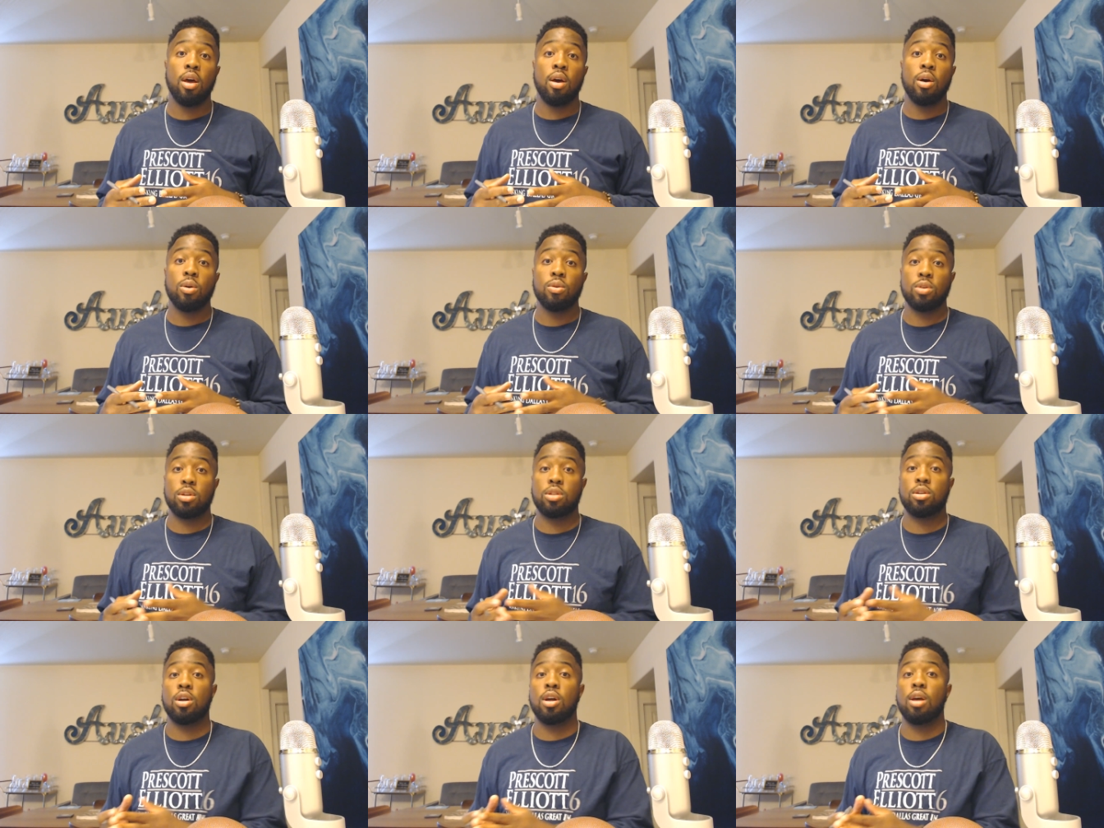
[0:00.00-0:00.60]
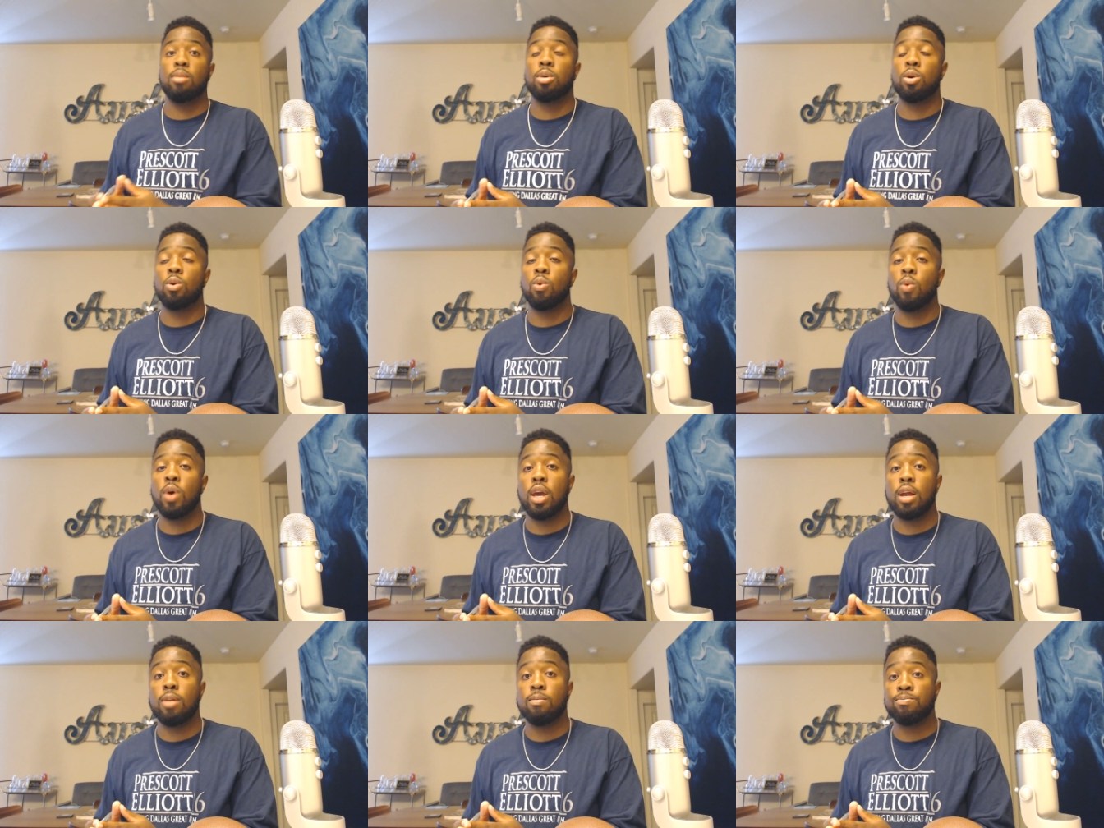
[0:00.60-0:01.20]
was still able to
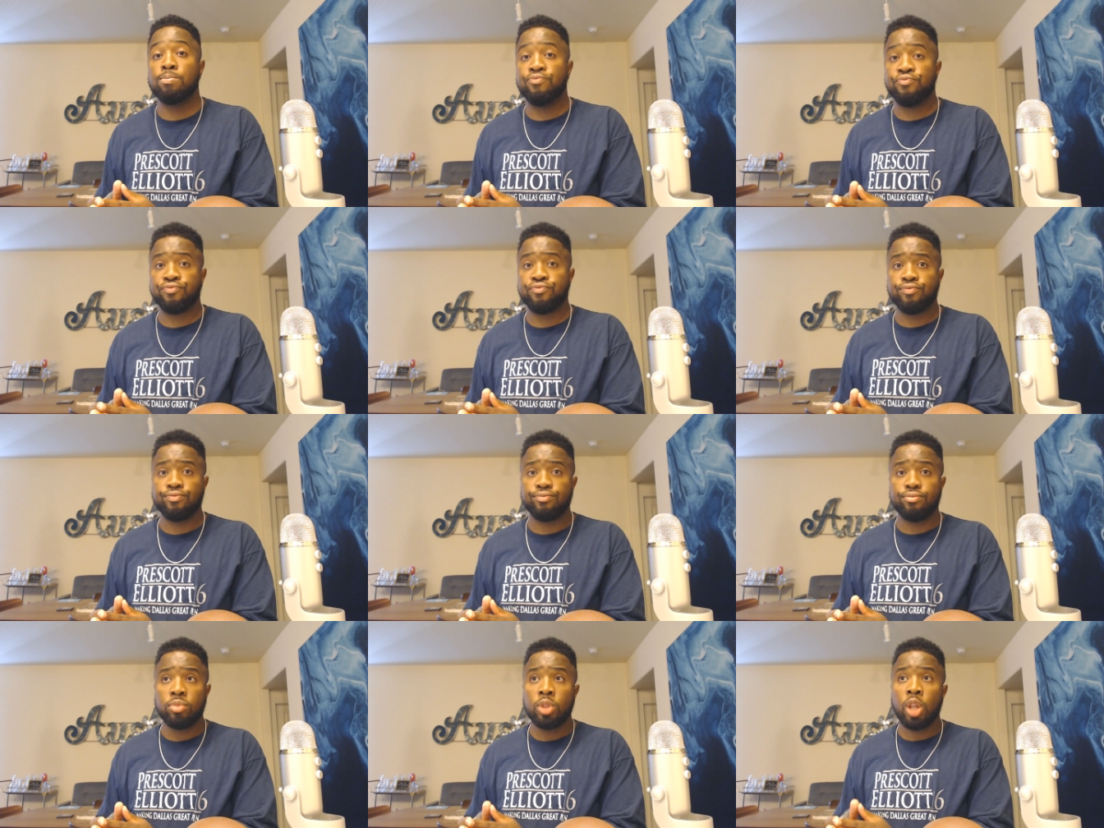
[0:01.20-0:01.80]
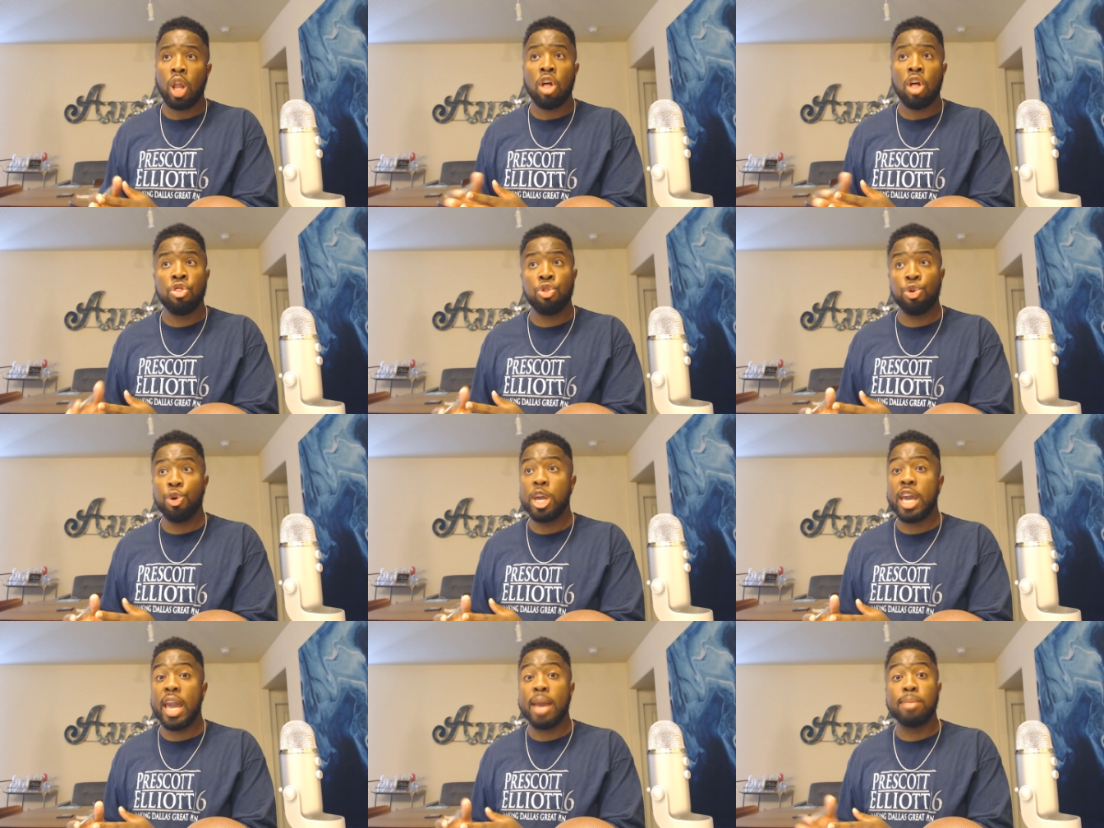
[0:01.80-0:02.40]
win
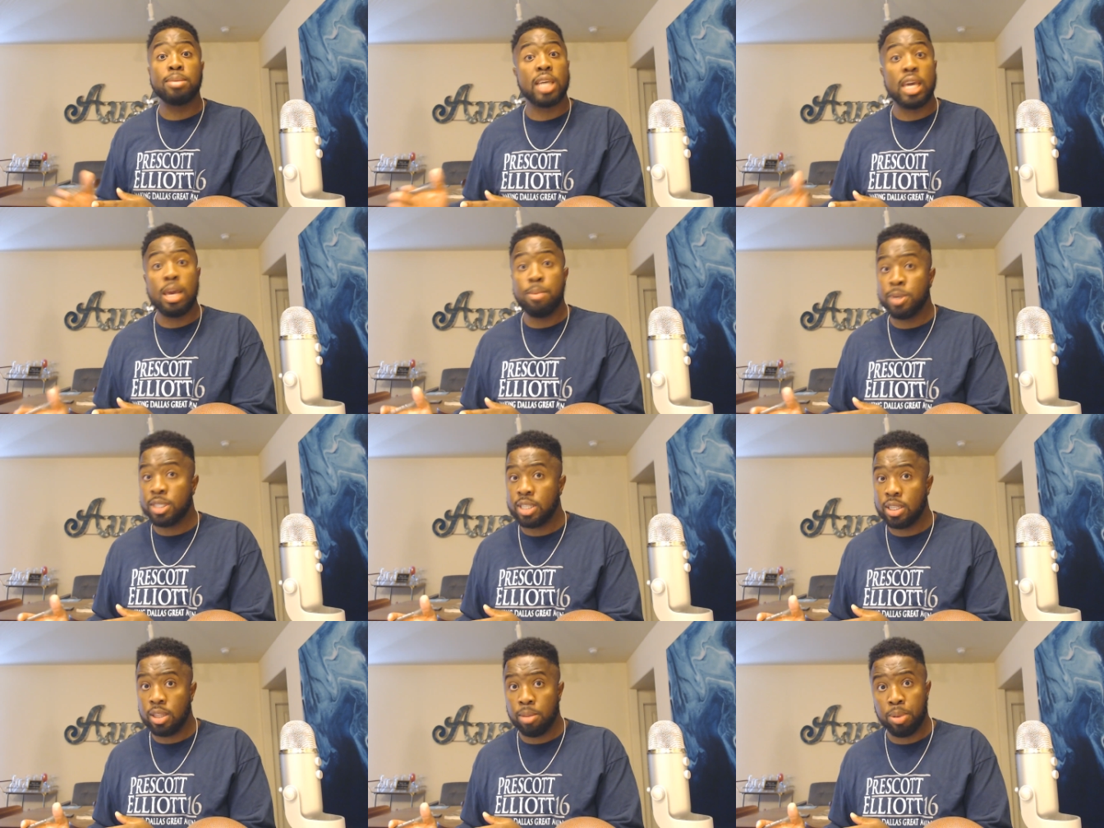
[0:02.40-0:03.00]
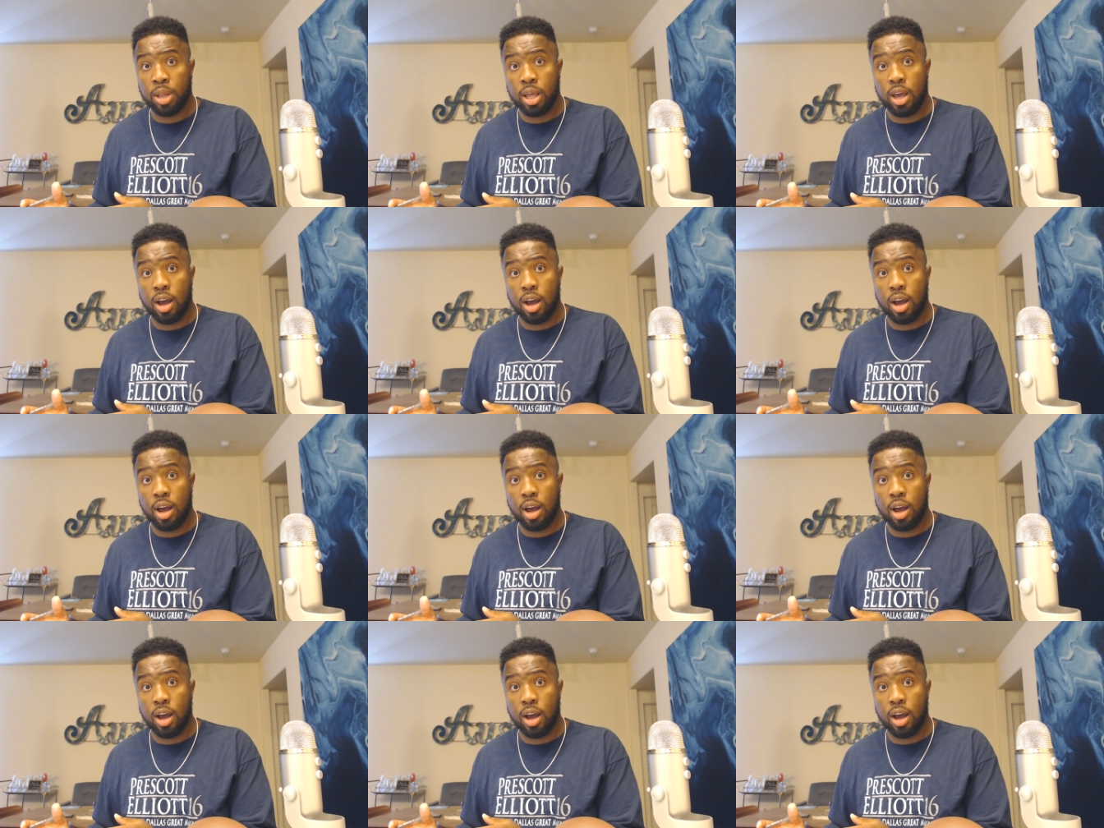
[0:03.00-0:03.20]
three games, keep us in the playoff